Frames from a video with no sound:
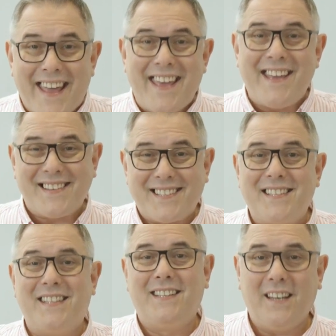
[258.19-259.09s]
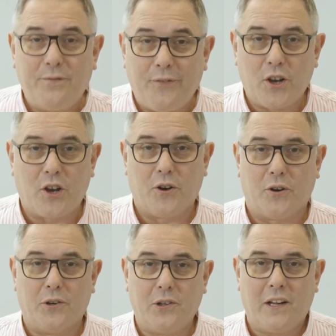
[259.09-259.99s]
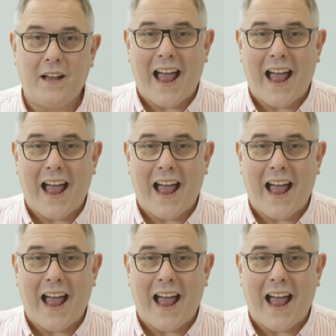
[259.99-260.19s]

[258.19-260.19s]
is difficult